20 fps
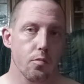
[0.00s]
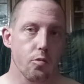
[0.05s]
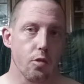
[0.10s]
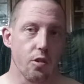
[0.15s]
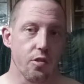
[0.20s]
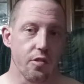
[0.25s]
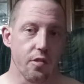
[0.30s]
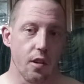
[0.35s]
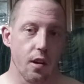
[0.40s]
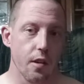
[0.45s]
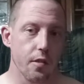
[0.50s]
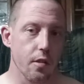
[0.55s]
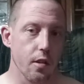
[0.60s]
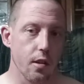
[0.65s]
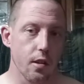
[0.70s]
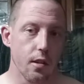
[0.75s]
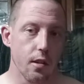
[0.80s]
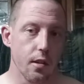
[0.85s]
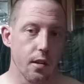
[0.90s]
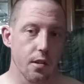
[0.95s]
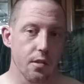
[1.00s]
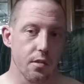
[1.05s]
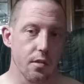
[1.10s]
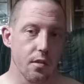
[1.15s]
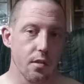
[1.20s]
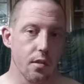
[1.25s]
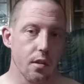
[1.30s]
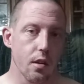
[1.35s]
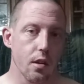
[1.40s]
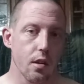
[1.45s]
there's not the
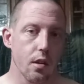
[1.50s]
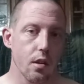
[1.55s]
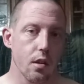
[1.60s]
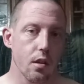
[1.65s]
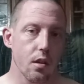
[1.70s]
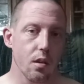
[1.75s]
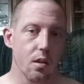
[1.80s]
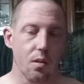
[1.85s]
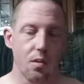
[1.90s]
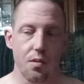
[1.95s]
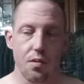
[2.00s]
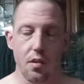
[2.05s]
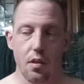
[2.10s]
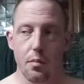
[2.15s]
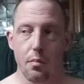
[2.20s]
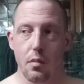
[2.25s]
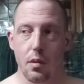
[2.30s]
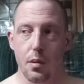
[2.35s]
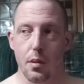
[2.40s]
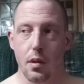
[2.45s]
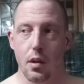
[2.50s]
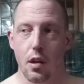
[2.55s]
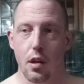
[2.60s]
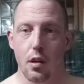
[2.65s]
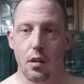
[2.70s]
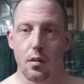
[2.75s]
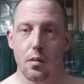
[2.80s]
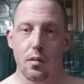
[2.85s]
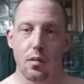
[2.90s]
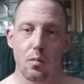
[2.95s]
connection there, or something like
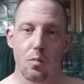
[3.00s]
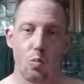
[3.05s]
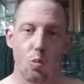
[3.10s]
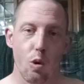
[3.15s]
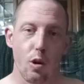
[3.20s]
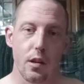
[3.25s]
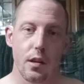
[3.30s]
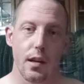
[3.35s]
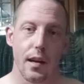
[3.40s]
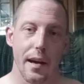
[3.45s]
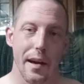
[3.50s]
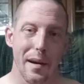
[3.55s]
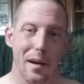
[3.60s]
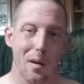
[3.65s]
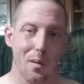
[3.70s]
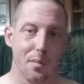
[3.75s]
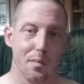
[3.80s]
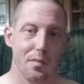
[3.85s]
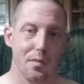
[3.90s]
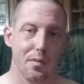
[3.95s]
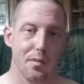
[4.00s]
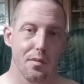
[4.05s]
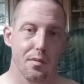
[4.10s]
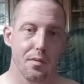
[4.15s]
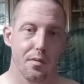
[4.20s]
that, then work it out.